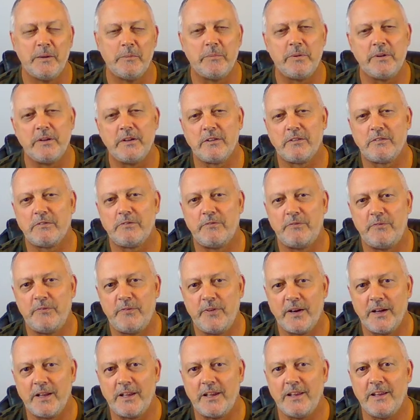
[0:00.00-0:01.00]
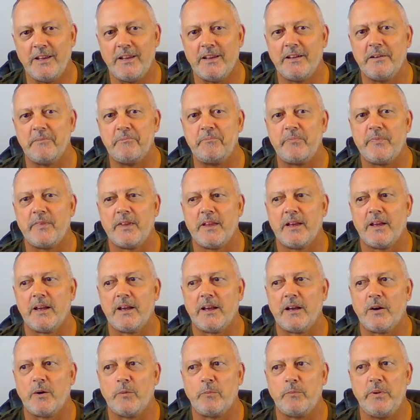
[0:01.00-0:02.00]
But it's funny
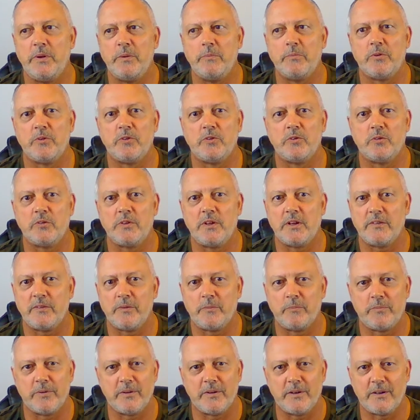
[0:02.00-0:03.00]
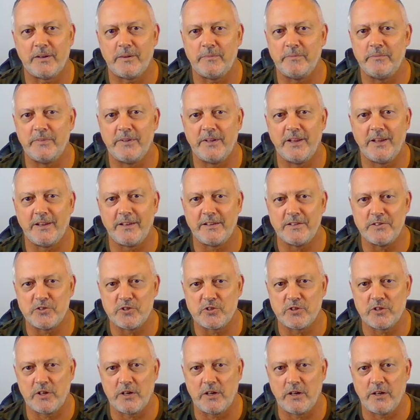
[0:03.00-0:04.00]
how people don't have a problem taking
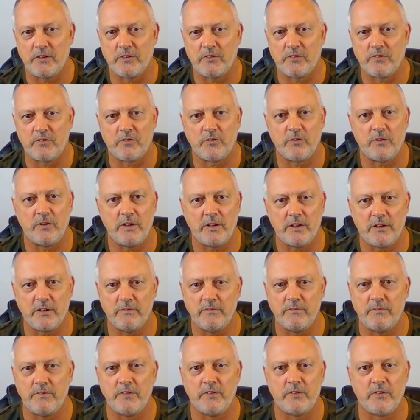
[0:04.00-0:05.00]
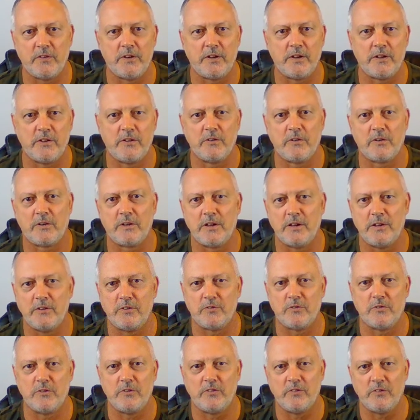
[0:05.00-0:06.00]
shots so they can visit other
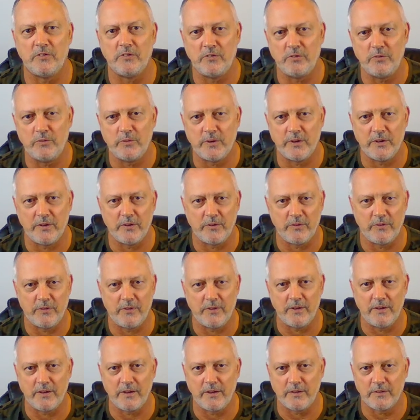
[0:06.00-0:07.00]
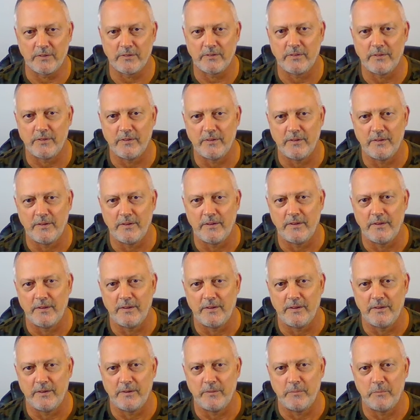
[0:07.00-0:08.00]
countries and do other
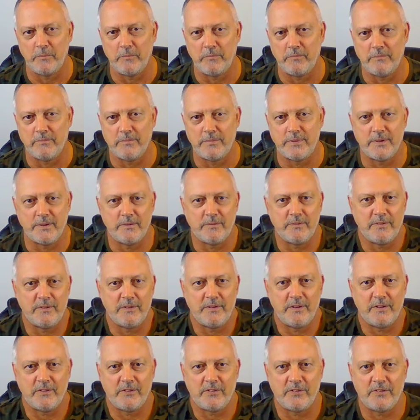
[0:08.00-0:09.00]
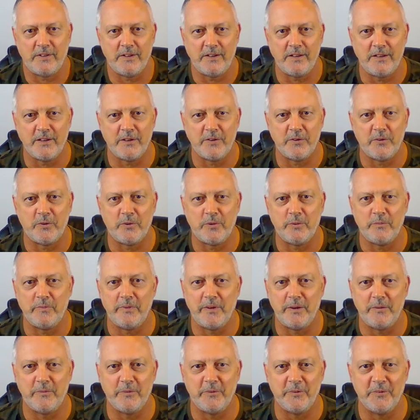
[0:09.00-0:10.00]
things. But sitting at home,
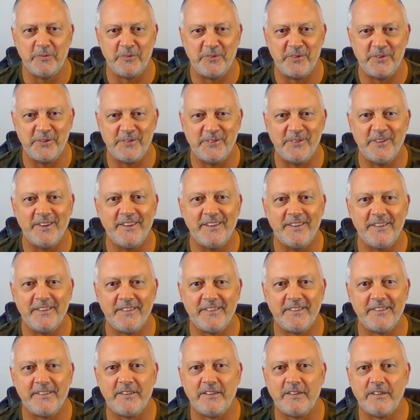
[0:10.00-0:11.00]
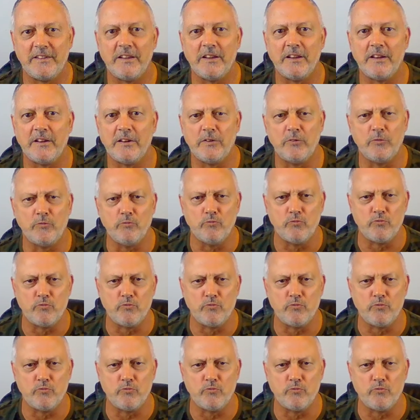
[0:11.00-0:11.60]
they won't do it. But they